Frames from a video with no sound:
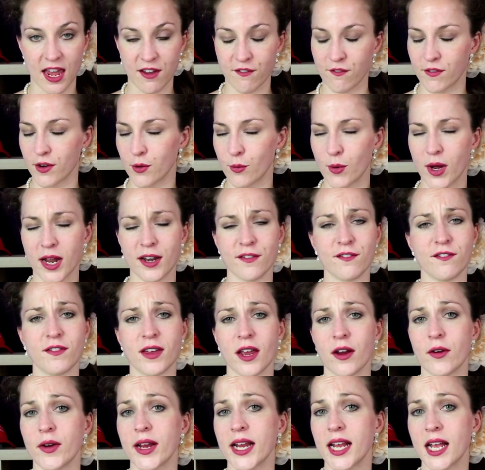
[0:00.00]
everyone
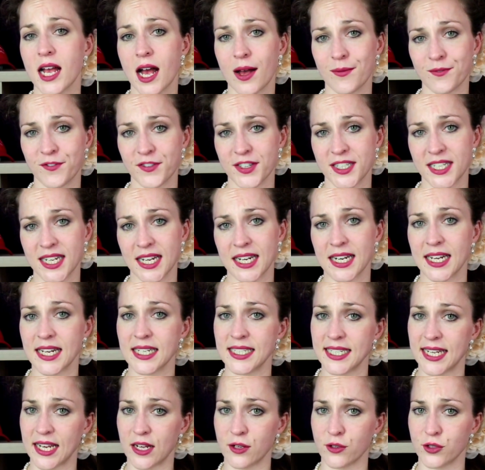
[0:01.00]
very
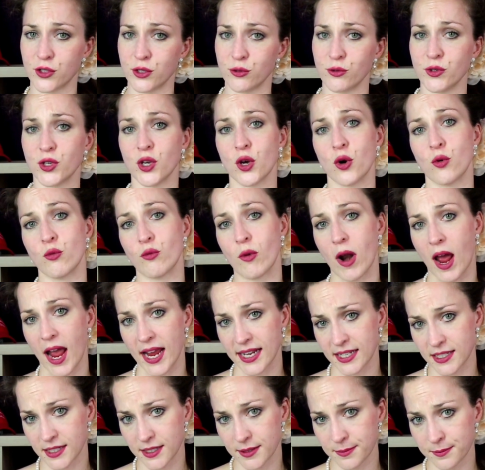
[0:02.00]
comfortingly tells you you're
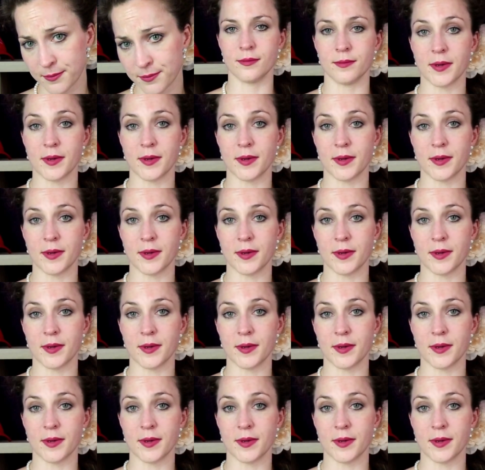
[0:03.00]
right.